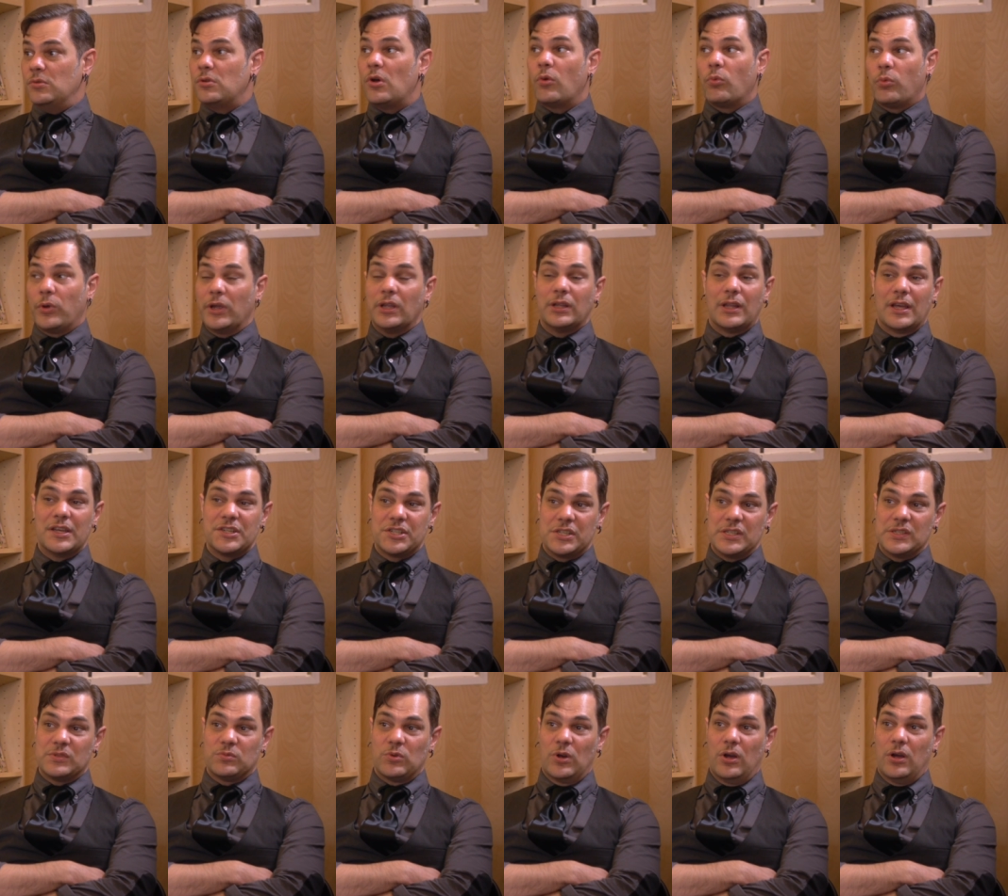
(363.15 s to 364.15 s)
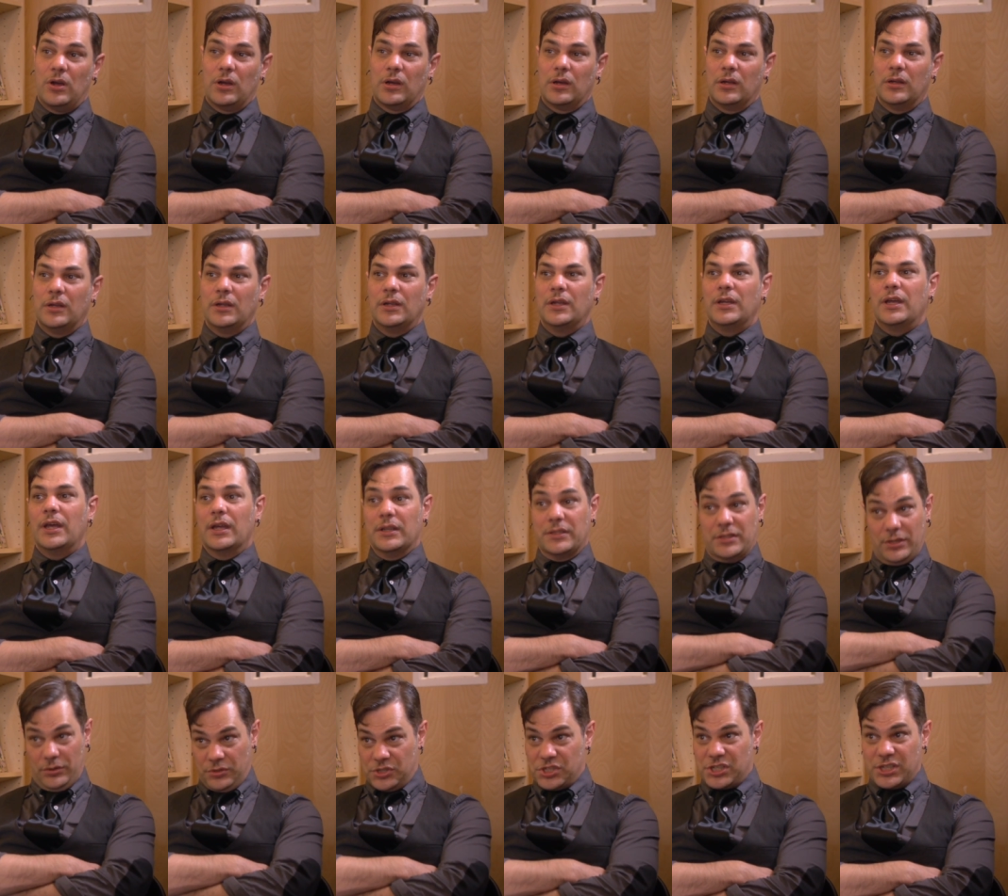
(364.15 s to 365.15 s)
don't realize she's wrong
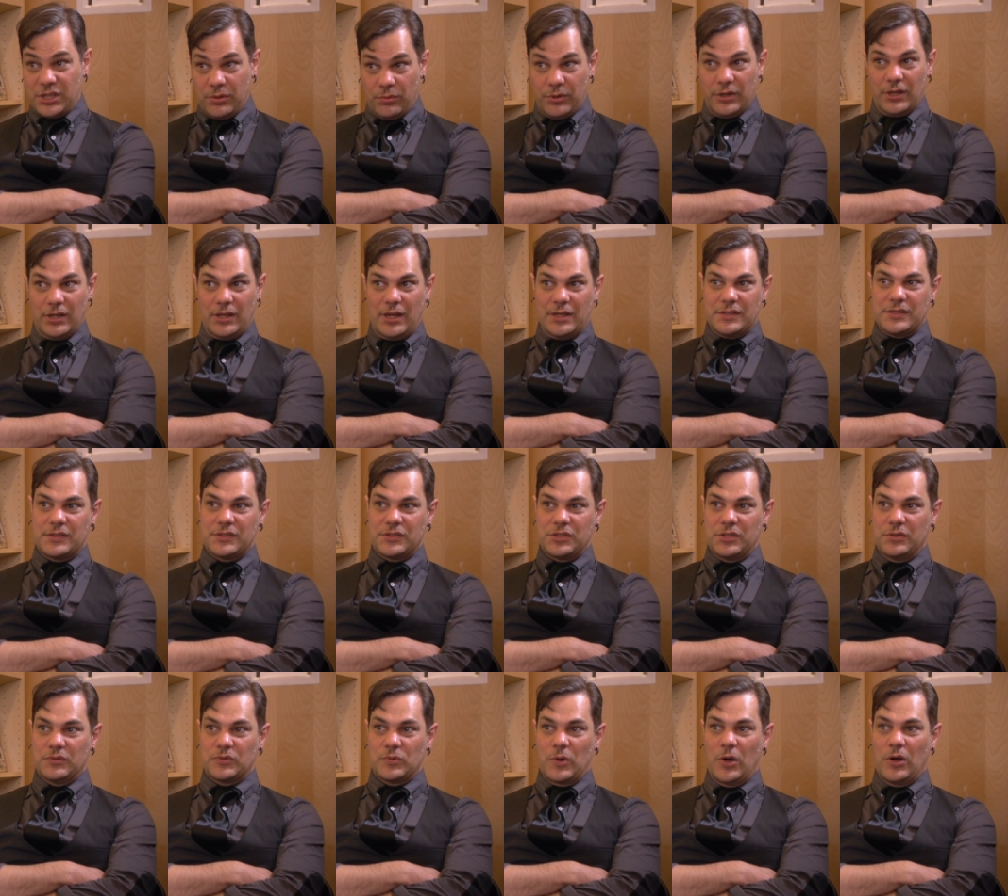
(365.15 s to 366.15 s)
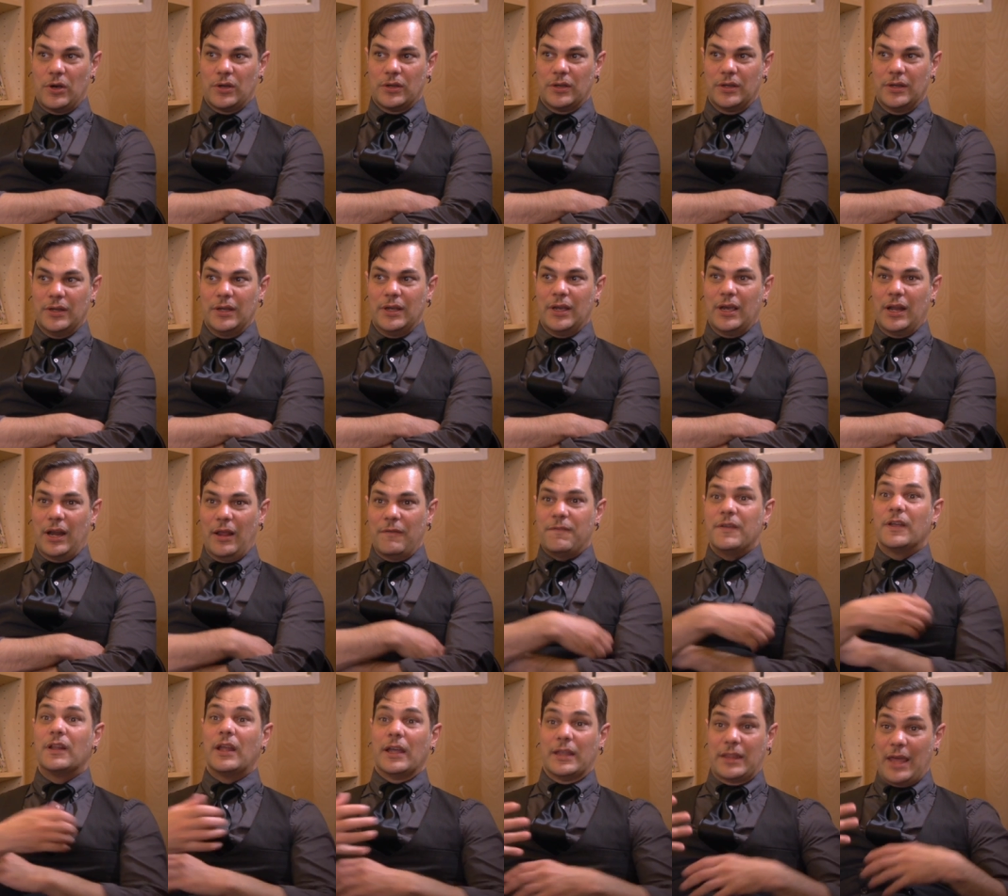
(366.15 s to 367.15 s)
until she realizes she's wrong. And I
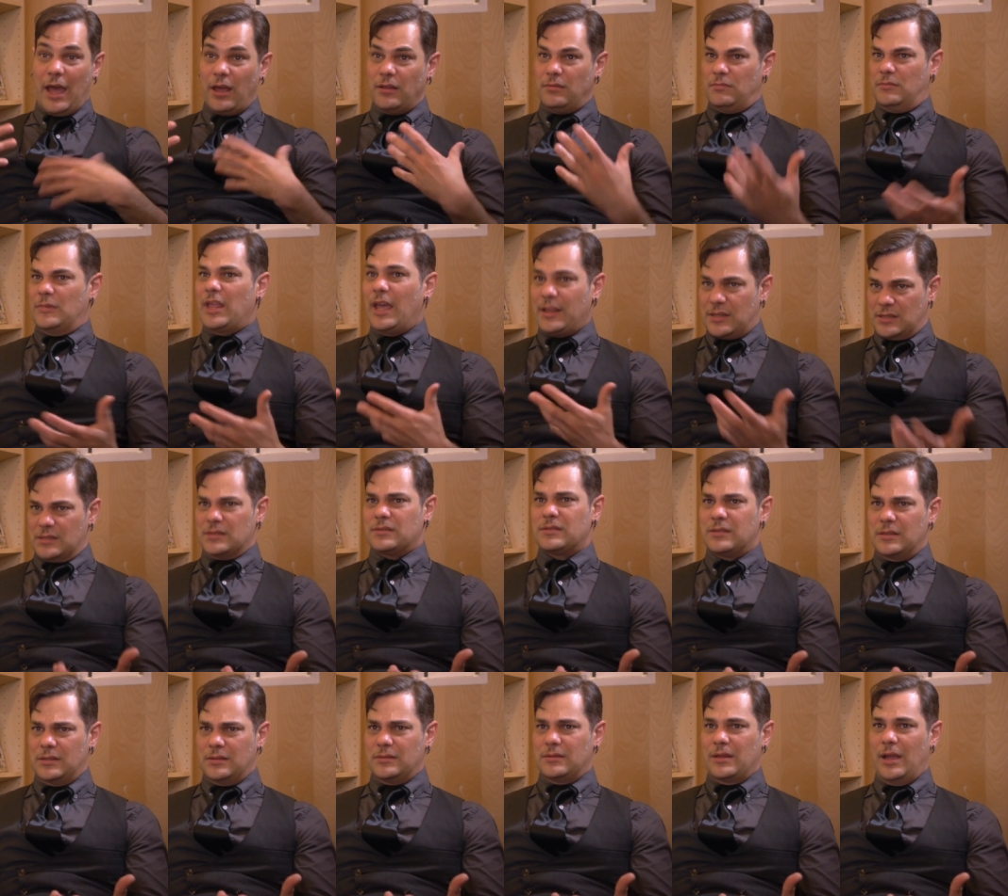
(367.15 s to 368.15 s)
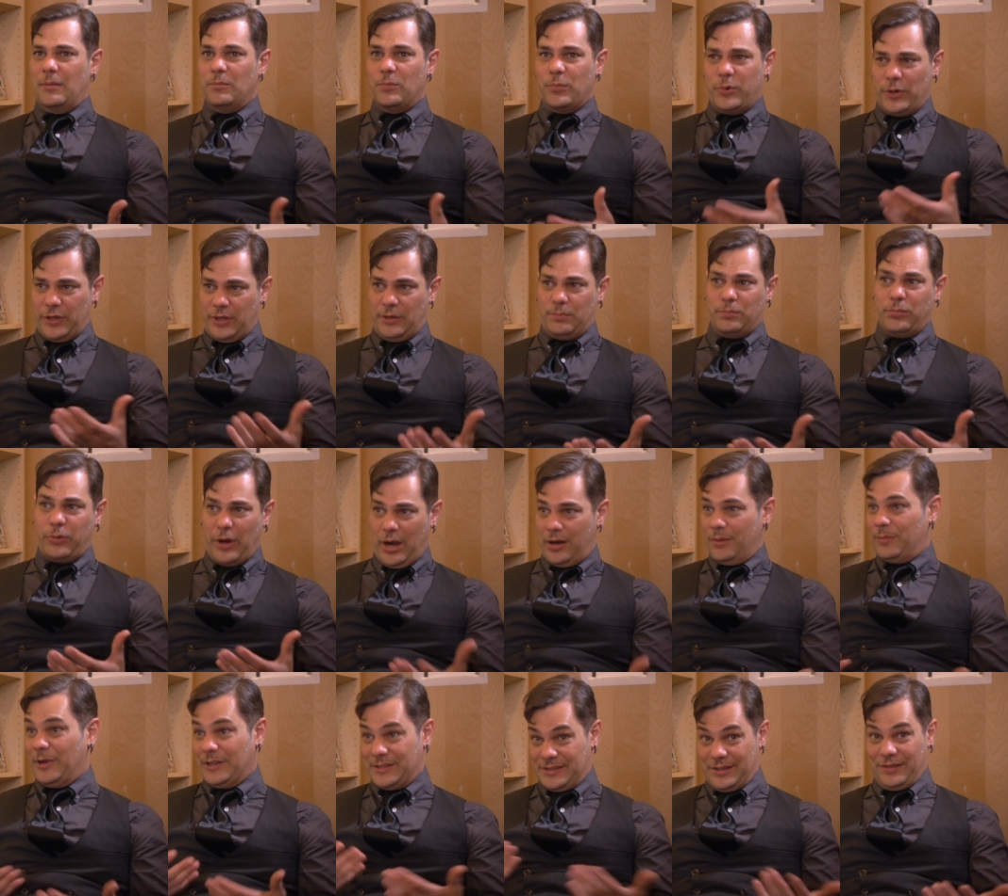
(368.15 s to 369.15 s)
feel like I'm pretty proud
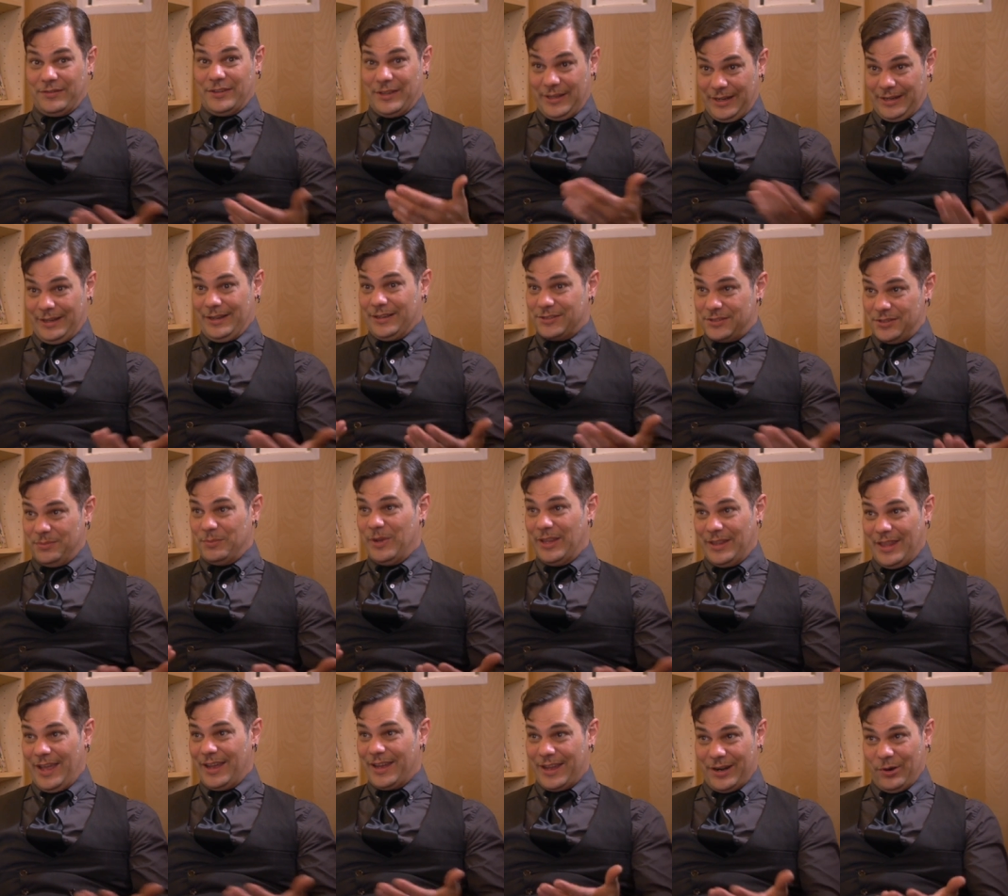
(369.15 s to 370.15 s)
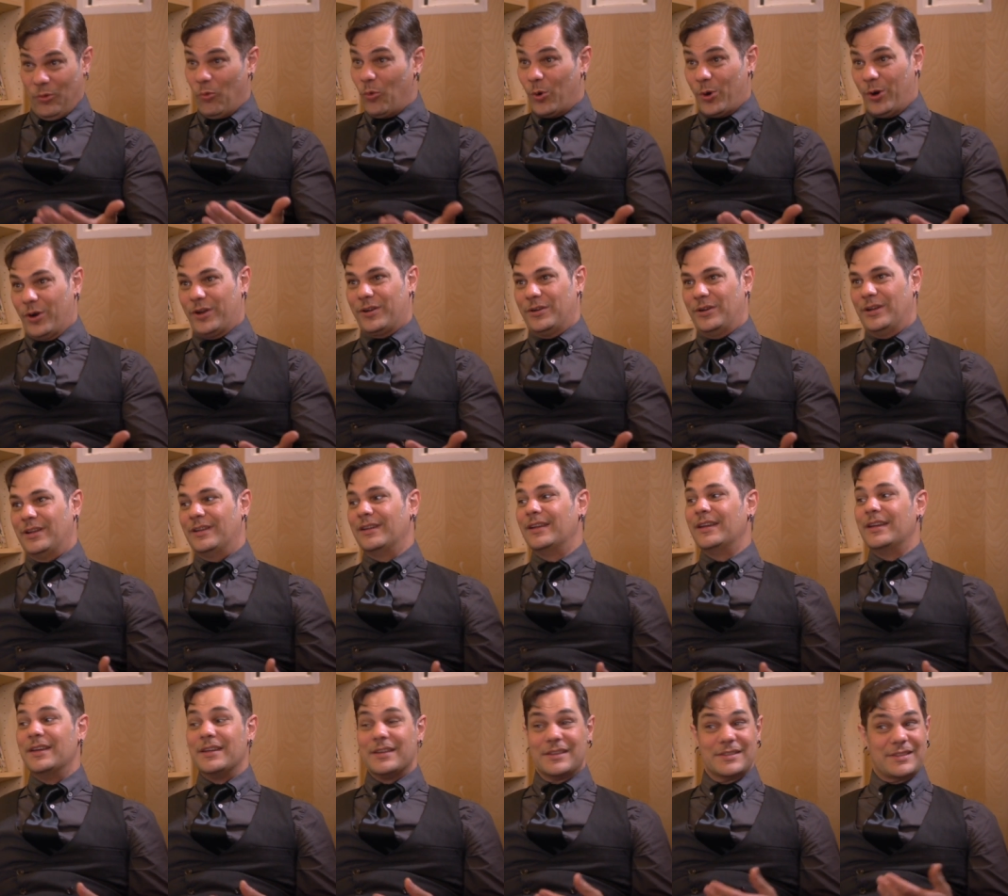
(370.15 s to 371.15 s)
of myself that I actually made that kind of work.
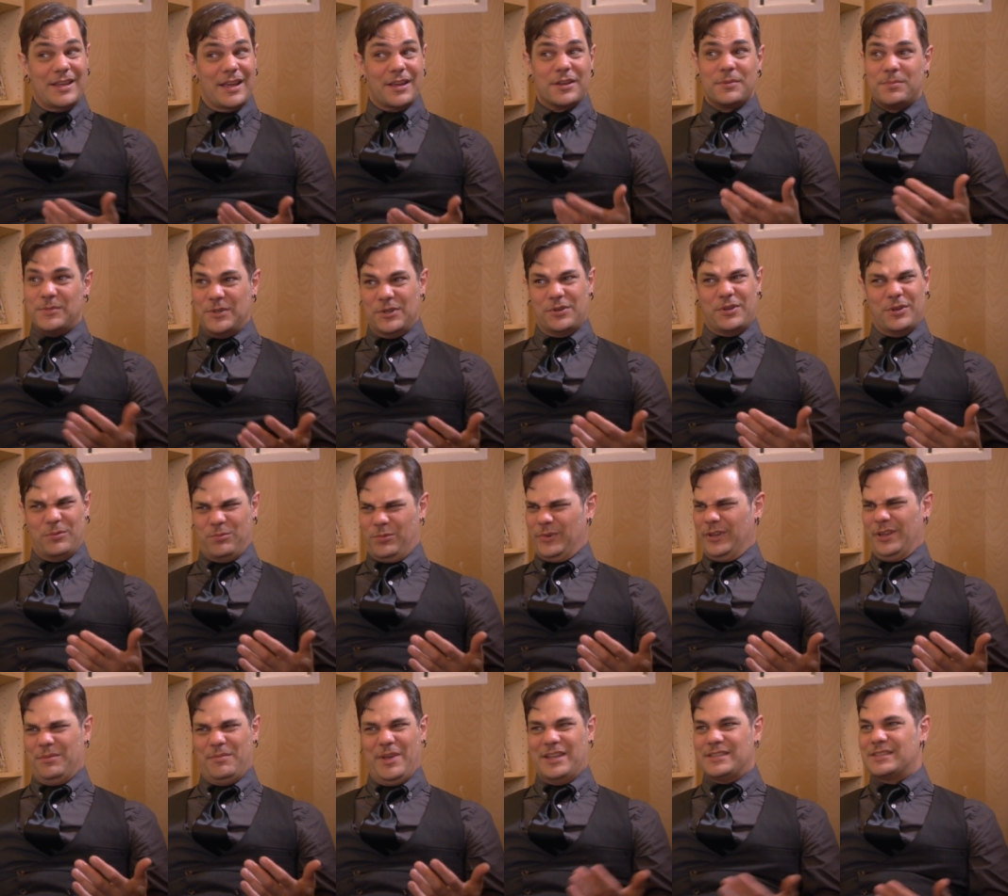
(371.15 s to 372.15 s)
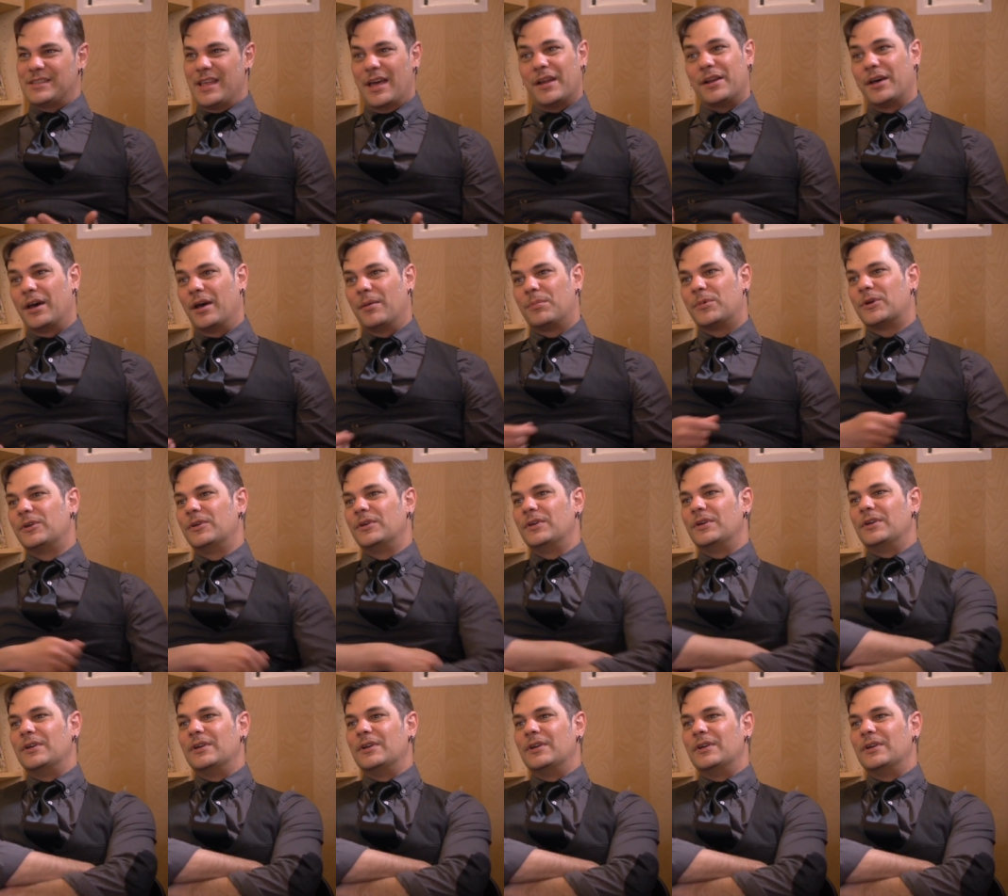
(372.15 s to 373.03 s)
Because you could really mess that up. Yeah.